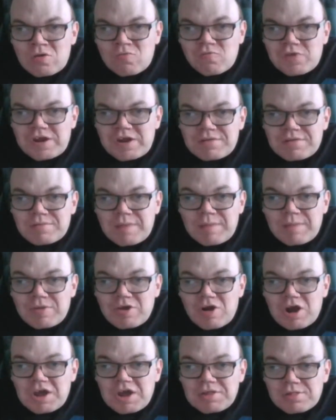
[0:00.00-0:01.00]
reasons.
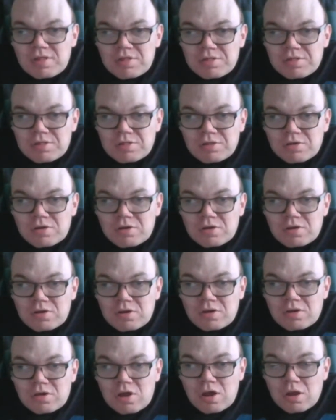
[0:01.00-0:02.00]
Maybe Isis
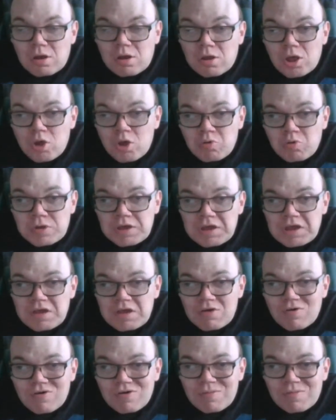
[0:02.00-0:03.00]
got
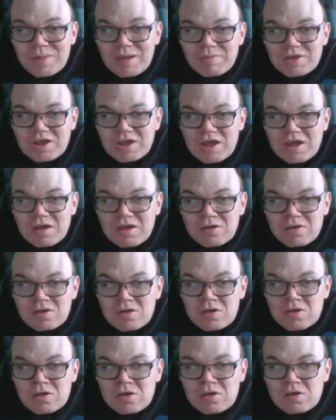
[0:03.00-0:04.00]
lonely, or maybe
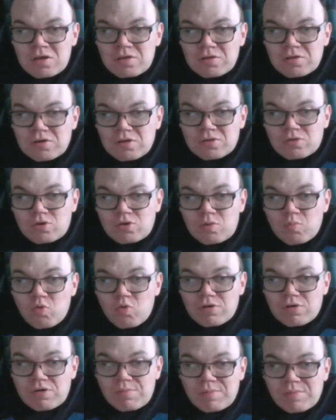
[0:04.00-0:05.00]
got two
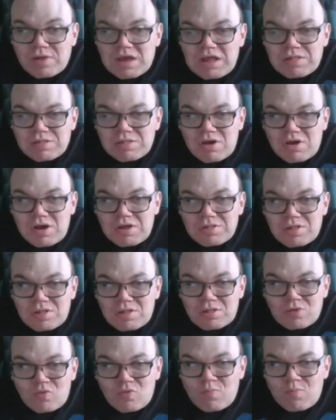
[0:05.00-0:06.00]
more to replace
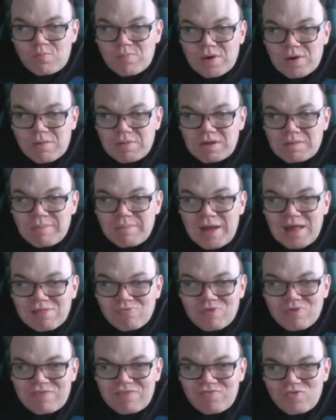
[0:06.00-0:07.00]
Isis, who probably
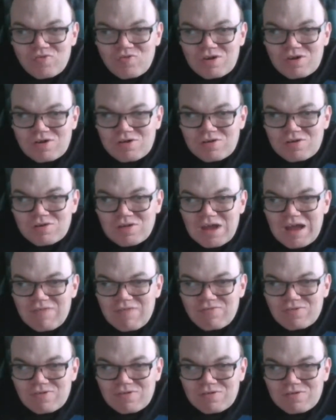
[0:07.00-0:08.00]
passed away a few years
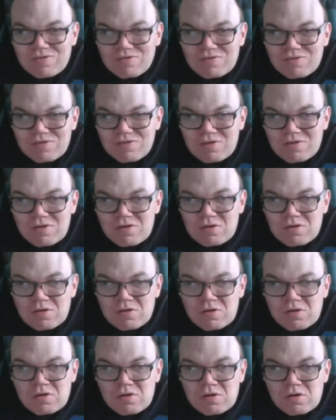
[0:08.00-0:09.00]
after.
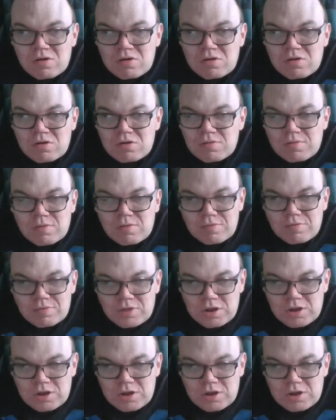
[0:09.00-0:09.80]
I don't